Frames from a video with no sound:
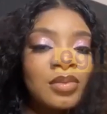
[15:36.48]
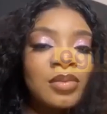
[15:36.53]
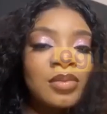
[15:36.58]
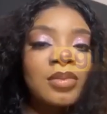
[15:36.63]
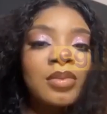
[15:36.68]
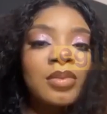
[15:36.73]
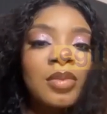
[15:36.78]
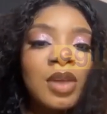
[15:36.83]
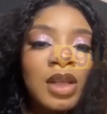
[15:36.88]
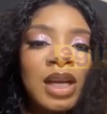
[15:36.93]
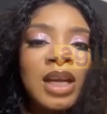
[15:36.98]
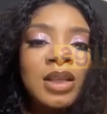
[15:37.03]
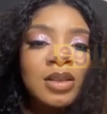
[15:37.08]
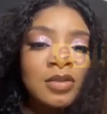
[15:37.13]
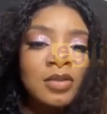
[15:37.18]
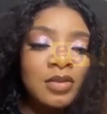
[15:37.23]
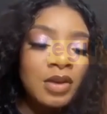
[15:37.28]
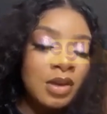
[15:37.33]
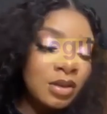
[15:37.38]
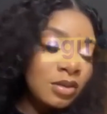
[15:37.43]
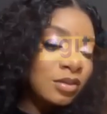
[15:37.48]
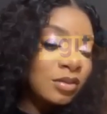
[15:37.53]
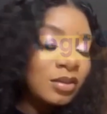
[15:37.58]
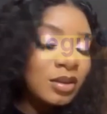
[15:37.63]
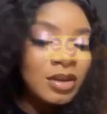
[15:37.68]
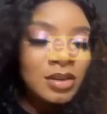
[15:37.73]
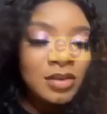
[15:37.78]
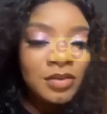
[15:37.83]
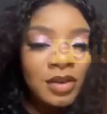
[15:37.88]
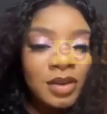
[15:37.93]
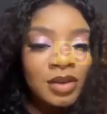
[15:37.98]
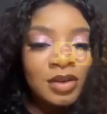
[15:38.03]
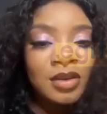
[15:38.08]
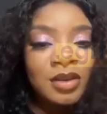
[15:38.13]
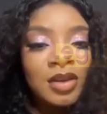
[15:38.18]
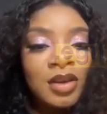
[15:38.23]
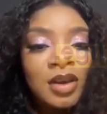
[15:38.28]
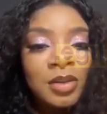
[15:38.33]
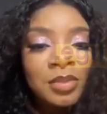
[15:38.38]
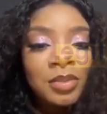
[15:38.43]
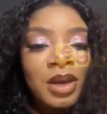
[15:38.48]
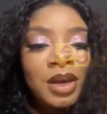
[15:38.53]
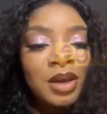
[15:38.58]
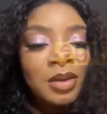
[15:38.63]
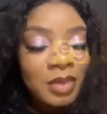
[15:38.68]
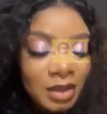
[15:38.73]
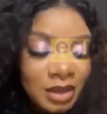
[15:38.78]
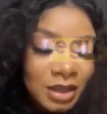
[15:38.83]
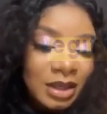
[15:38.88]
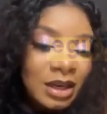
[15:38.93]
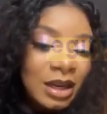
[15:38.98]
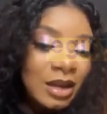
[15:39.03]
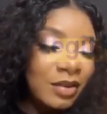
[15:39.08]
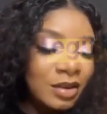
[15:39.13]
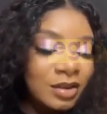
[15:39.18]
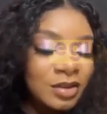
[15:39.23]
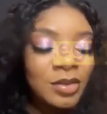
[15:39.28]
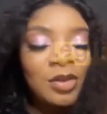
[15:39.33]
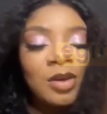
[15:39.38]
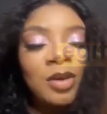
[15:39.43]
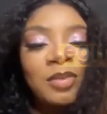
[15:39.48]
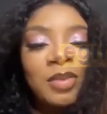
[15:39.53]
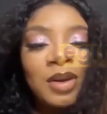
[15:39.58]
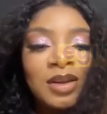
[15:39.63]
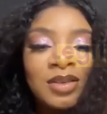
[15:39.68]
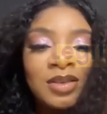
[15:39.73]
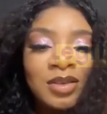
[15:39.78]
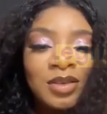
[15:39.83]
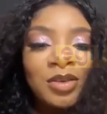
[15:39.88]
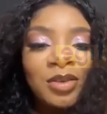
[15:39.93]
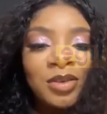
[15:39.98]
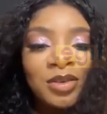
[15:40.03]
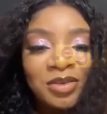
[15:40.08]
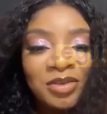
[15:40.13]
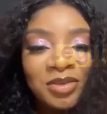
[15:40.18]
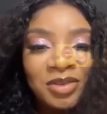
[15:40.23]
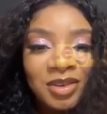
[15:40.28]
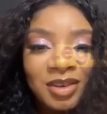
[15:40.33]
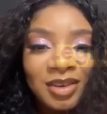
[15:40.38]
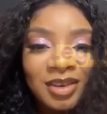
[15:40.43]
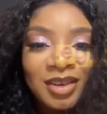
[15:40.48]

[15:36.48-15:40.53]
that's make a better life and still come back to your country.